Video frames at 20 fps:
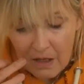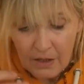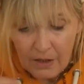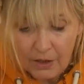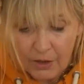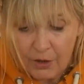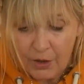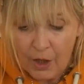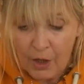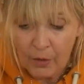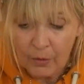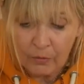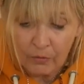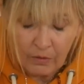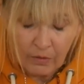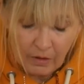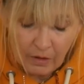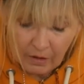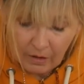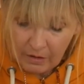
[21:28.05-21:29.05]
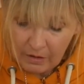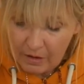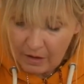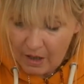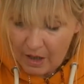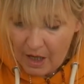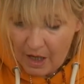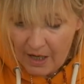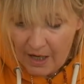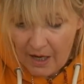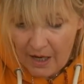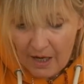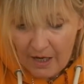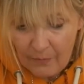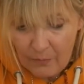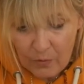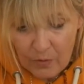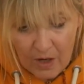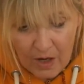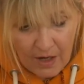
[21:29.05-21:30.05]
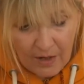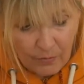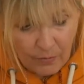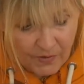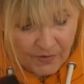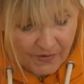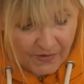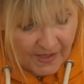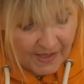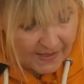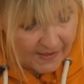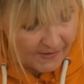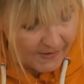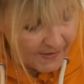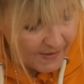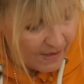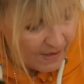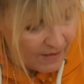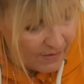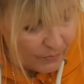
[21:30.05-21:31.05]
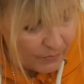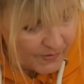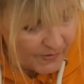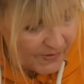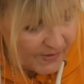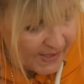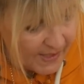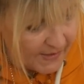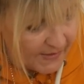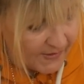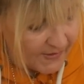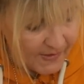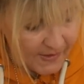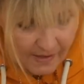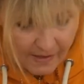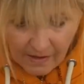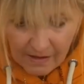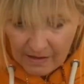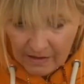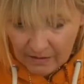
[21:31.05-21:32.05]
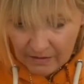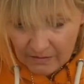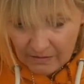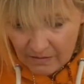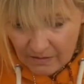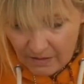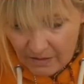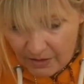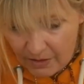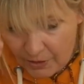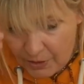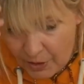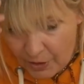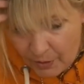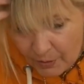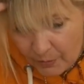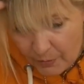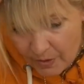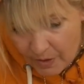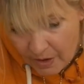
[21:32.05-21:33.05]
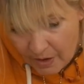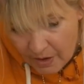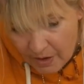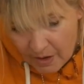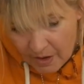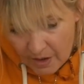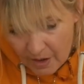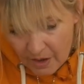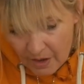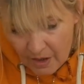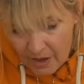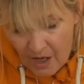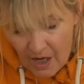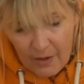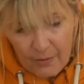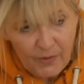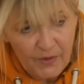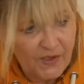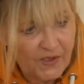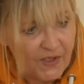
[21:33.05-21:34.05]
you know, I, I, I was this, I was this, you know, I was